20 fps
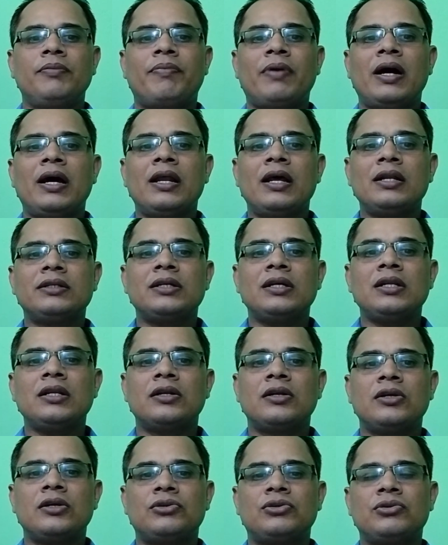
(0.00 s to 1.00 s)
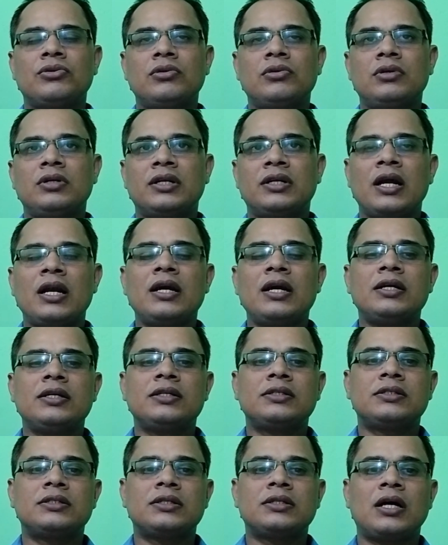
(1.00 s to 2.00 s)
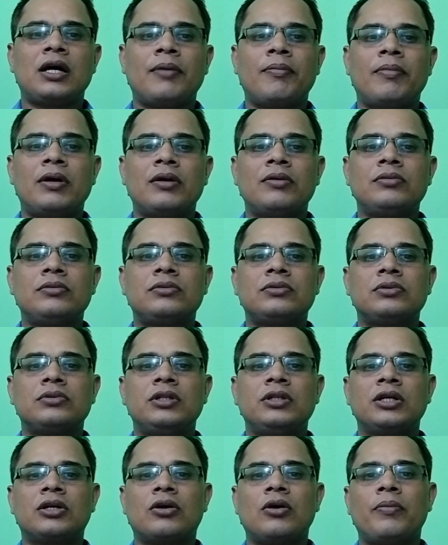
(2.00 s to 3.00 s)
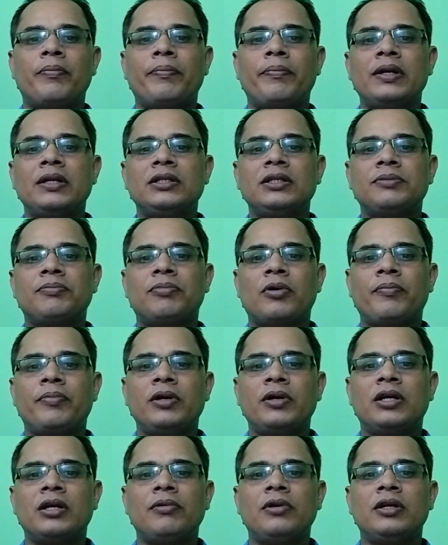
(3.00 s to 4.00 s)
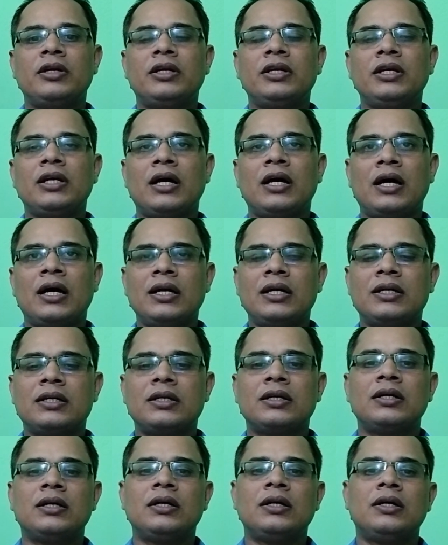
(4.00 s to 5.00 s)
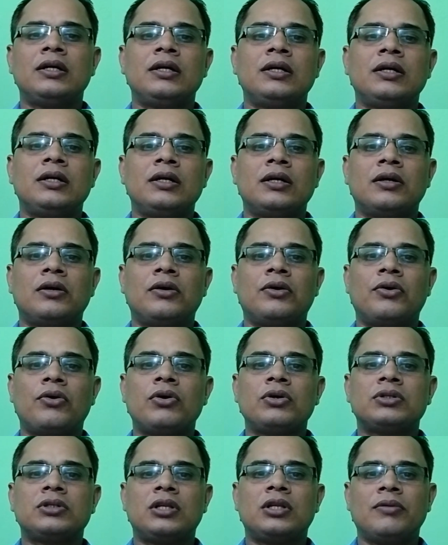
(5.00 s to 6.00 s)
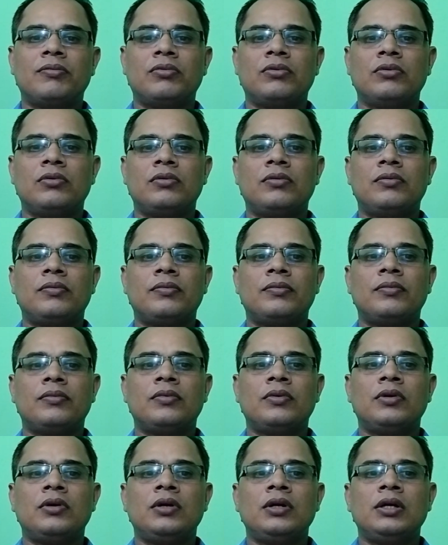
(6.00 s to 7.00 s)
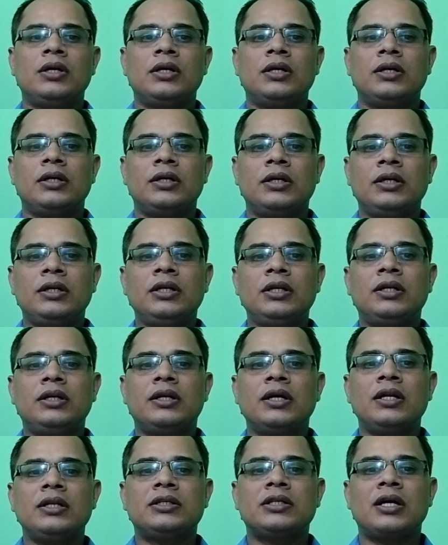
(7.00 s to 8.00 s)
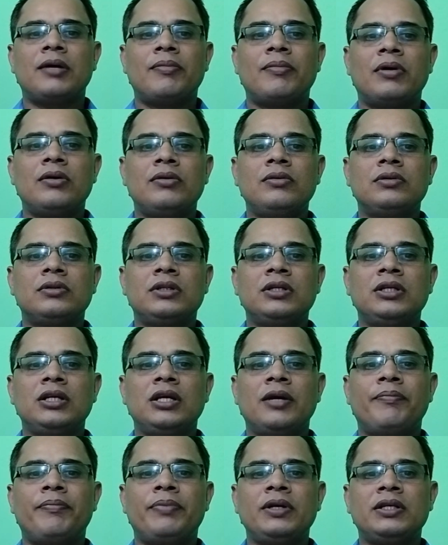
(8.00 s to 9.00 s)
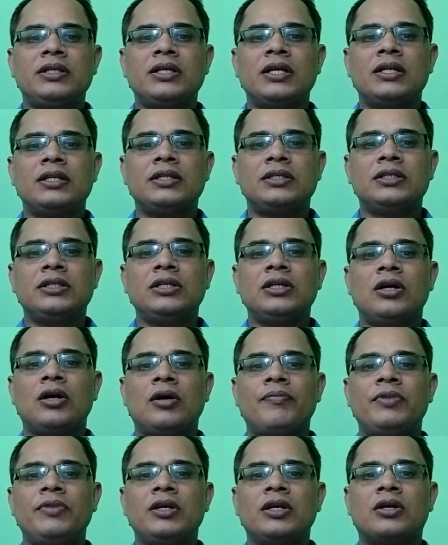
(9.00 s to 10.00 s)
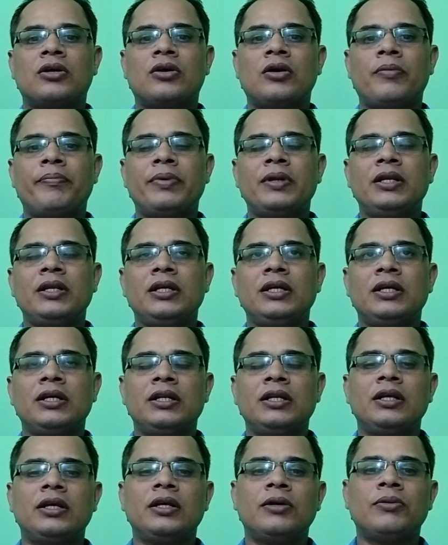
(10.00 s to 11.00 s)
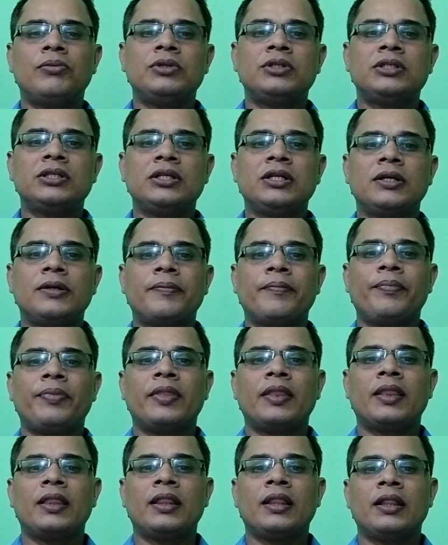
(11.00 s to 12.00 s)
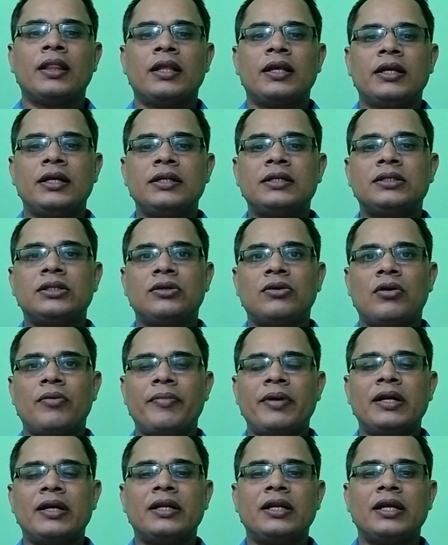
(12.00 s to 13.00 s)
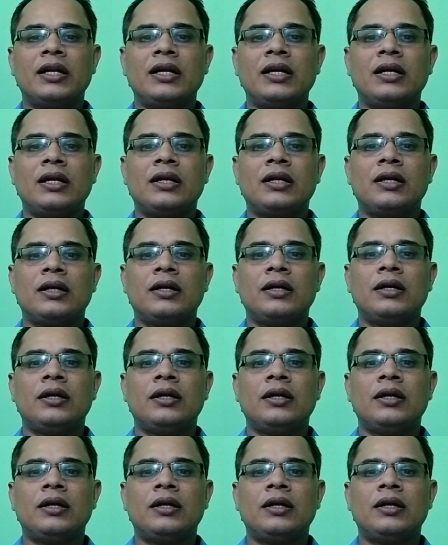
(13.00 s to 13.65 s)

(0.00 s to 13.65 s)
The financial ratio tells about the company's profitability at gross level. It tells about the efficiency of the company in using its raw material,